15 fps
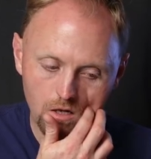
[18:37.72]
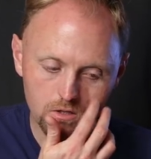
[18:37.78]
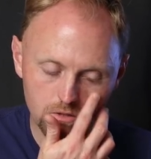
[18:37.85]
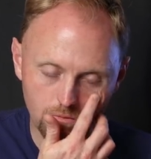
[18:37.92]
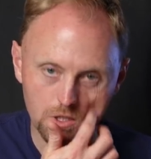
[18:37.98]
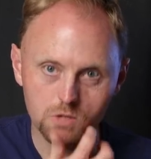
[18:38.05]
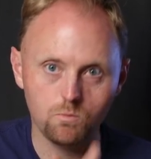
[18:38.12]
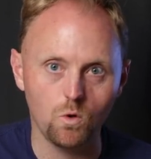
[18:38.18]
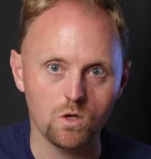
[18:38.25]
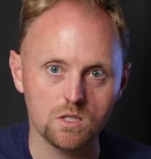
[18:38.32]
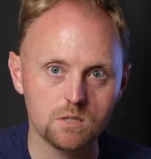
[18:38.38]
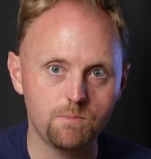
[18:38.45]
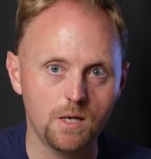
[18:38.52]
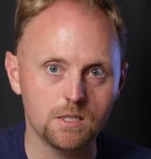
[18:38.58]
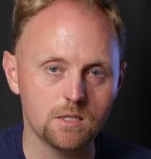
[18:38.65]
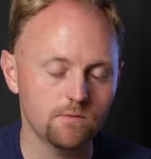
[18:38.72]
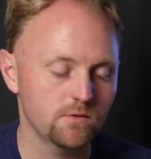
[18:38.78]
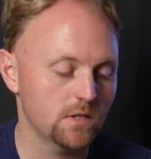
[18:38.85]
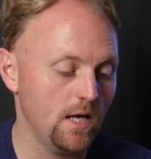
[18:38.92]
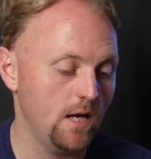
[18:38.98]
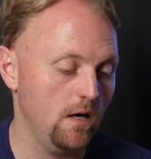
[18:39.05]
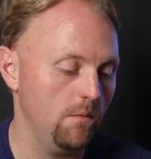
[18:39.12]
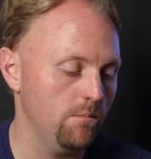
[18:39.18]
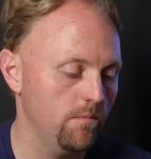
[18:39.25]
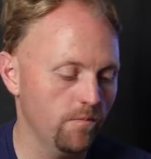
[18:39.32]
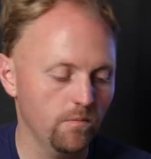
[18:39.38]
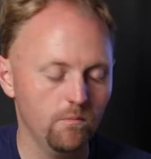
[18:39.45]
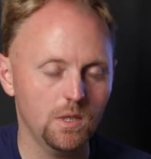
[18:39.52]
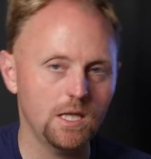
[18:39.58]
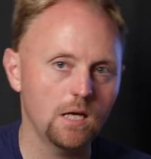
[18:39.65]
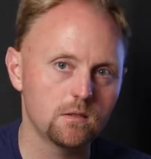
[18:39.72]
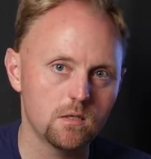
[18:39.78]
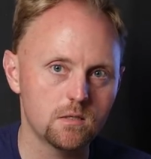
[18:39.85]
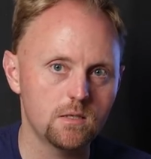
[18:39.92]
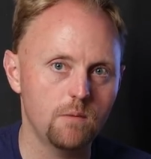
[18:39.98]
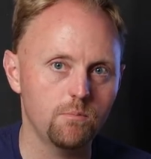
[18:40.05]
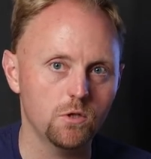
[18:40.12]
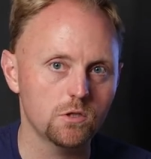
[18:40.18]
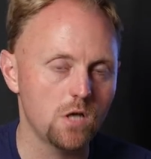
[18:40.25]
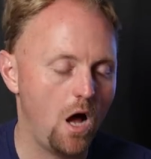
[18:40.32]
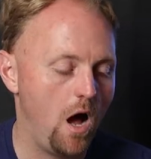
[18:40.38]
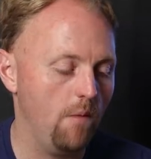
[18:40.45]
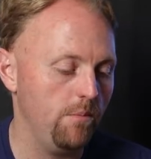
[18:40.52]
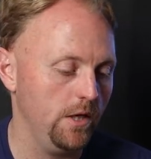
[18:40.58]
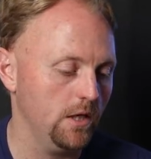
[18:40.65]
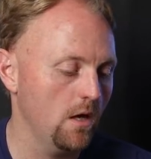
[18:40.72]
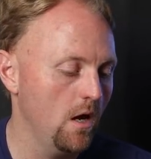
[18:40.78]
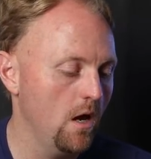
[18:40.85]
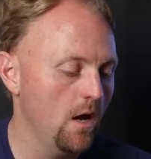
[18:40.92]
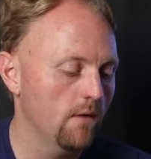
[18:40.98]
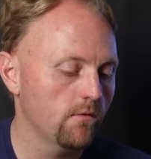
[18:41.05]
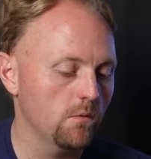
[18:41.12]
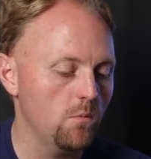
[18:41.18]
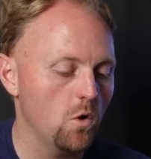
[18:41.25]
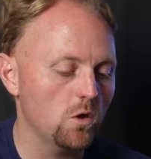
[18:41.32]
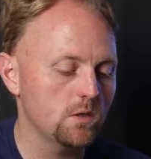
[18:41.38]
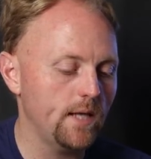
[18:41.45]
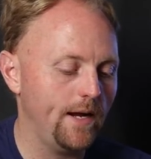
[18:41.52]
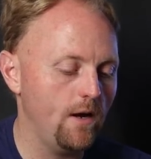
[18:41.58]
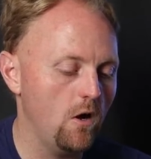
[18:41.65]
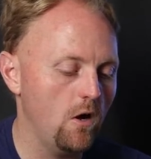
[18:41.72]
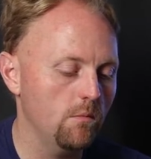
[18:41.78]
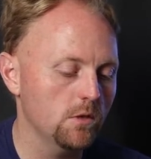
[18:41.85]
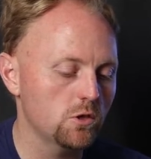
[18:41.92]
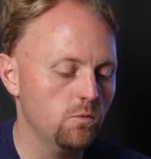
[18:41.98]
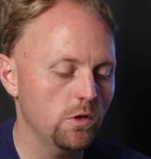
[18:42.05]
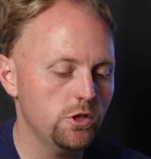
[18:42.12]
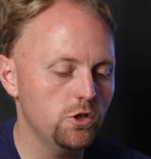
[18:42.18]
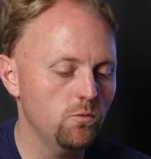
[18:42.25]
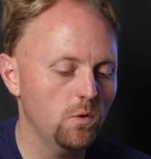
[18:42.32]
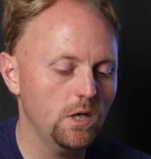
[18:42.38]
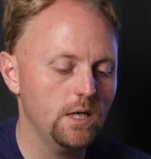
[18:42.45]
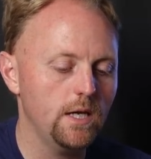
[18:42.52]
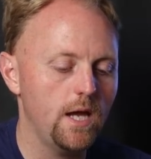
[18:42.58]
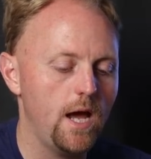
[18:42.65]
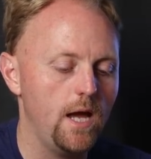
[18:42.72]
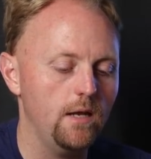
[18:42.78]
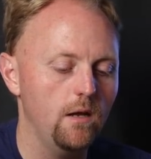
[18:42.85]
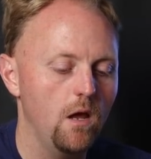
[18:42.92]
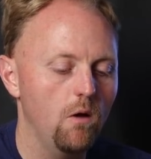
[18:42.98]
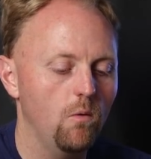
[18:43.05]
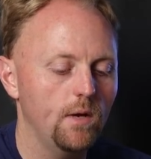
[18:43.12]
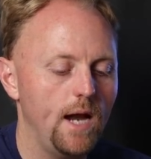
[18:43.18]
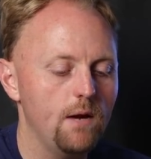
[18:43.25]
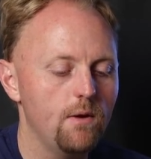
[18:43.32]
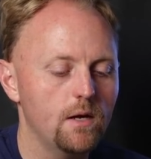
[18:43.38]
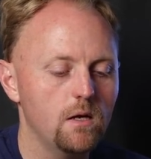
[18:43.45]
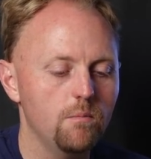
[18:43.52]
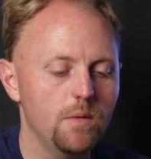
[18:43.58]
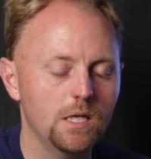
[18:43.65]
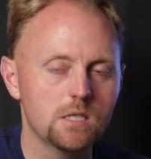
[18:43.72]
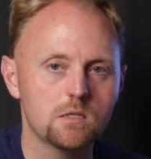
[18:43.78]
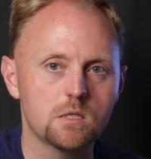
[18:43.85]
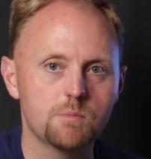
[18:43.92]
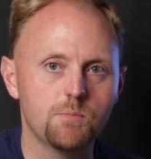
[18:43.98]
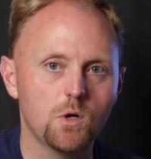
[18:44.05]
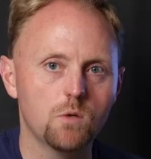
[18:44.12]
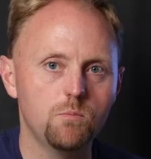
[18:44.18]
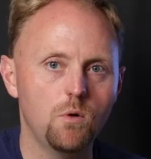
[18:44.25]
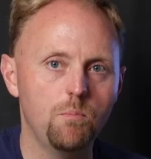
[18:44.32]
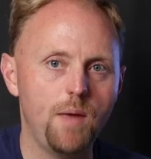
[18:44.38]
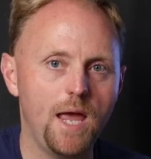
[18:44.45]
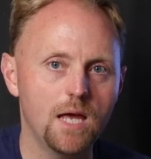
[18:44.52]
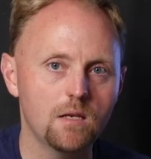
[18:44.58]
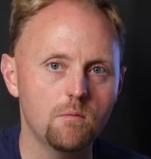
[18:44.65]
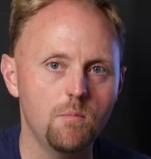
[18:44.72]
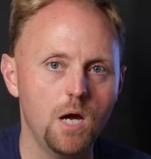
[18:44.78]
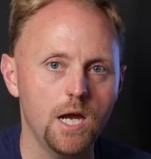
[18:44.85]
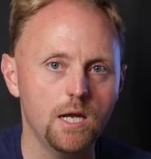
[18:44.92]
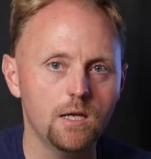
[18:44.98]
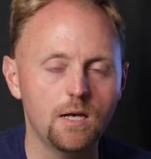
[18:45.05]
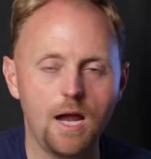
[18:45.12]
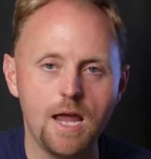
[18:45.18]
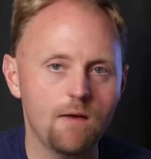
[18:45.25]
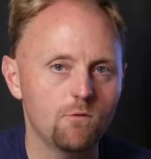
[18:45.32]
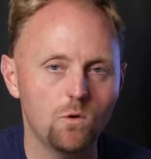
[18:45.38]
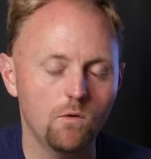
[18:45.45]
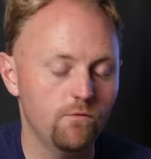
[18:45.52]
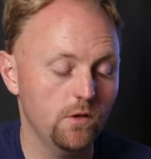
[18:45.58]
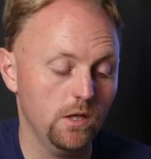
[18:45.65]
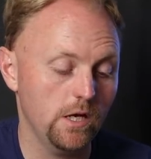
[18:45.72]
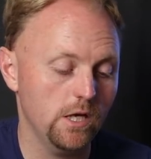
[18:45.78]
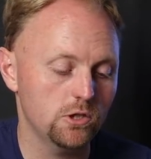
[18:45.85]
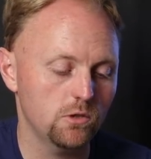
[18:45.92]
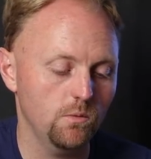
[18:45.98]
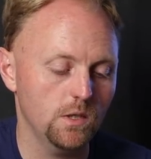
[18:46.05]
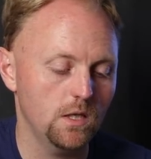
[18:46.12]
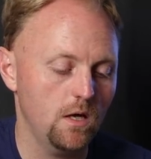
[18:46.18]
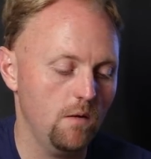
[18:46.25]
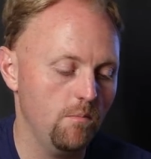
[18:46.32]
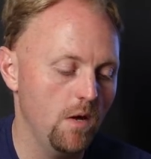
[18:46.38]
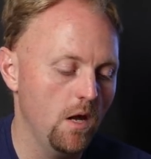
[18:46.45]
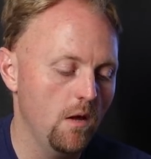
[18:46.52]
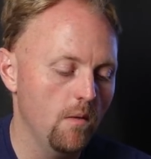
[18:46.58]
It's a much more expensive setup, but that's a separate topic. For motorcycle helmets, what you want to get, what I recommend is this Purple Panda mic, and I have no affiliation with them,